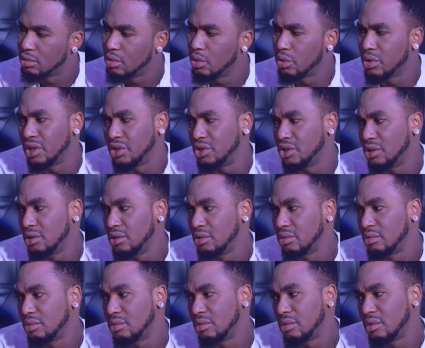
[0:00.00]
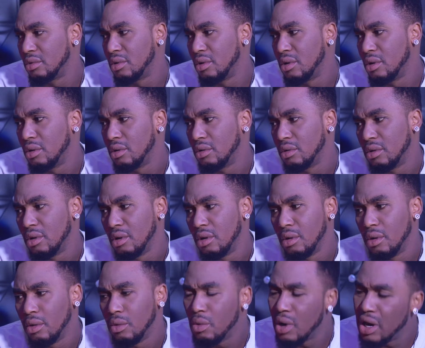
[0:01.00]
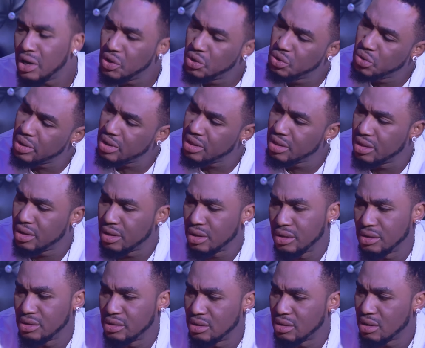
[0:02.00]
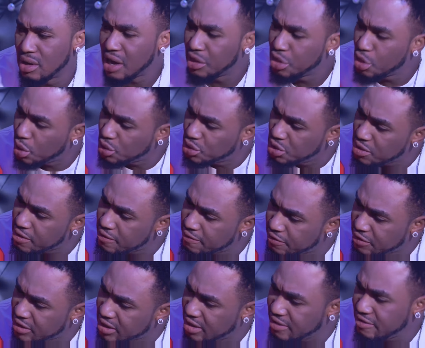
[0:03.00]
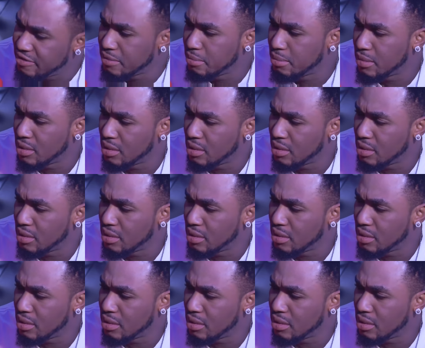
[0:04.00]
Ogechi, why are you doing this? I thought you were forgiving